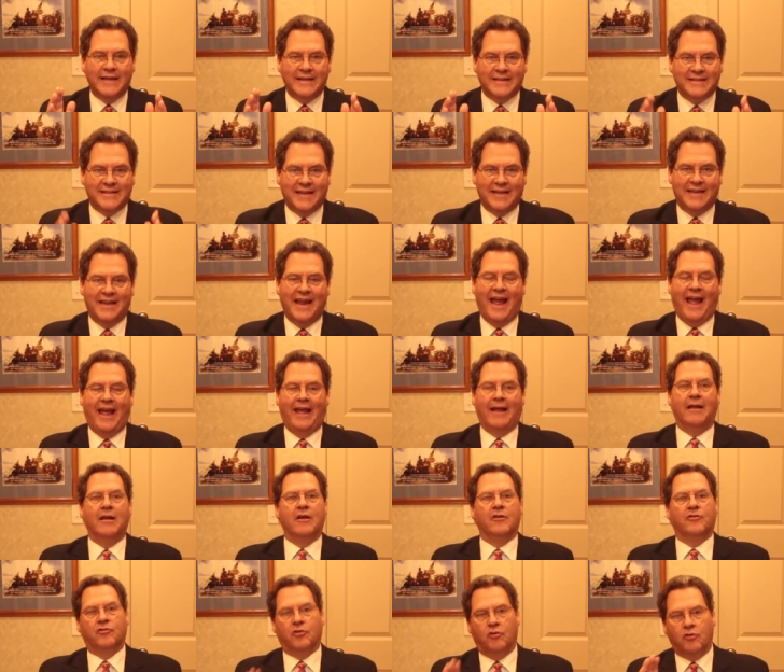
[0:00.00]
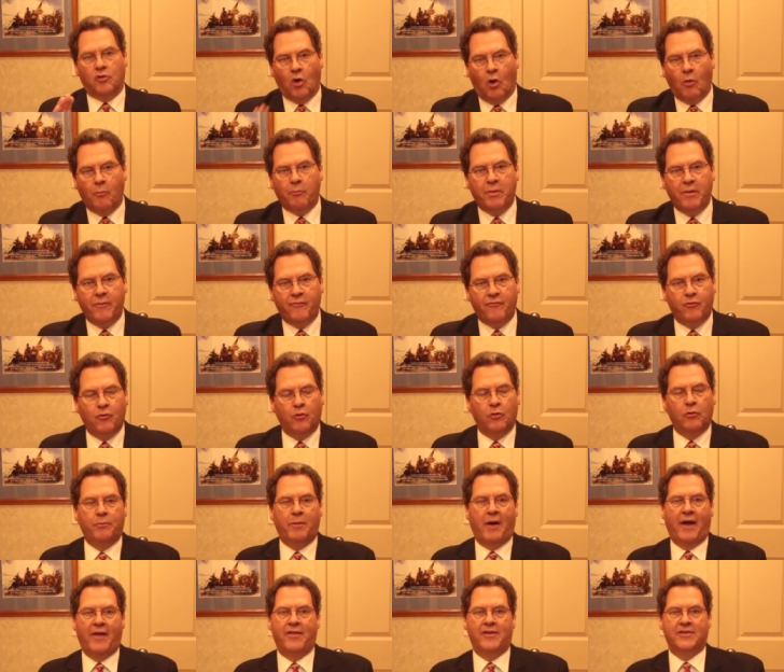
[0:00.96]
today. So don't be fooled
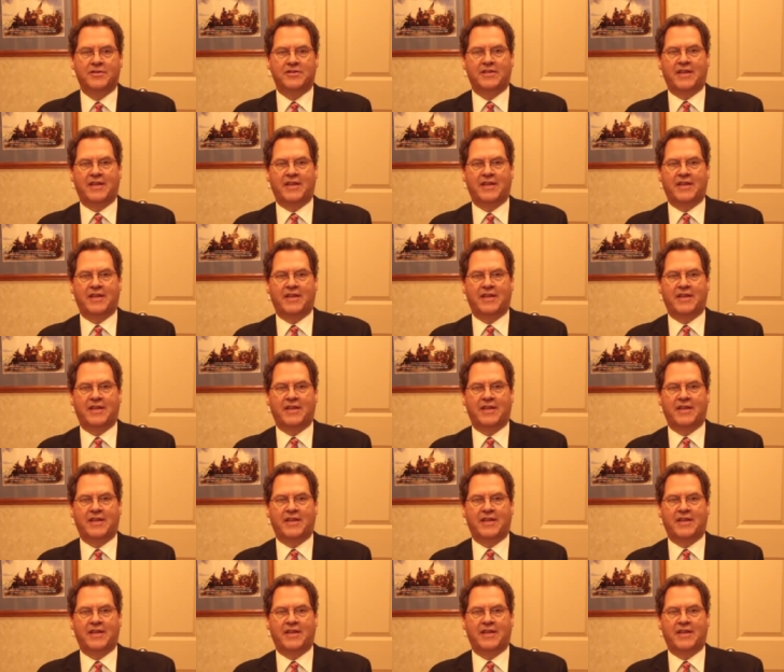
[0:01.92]
by this